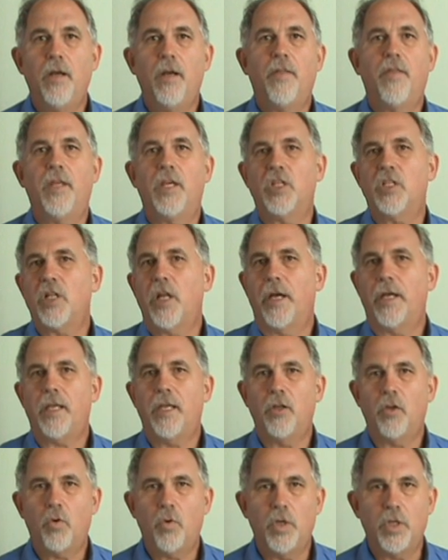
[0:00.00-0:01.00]
Things like
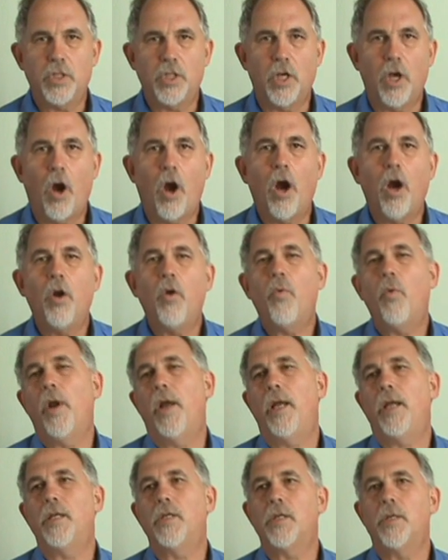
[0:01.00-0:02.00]
increasing heart
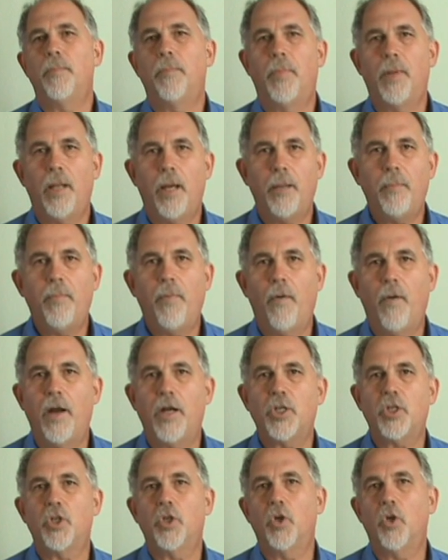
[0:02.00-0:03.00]
rate, blood
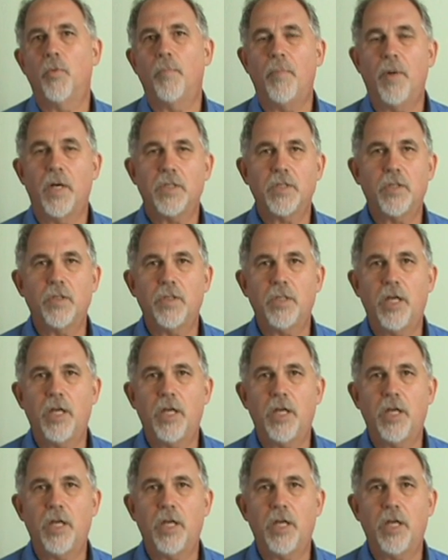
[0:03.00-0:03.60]
pressure, muscle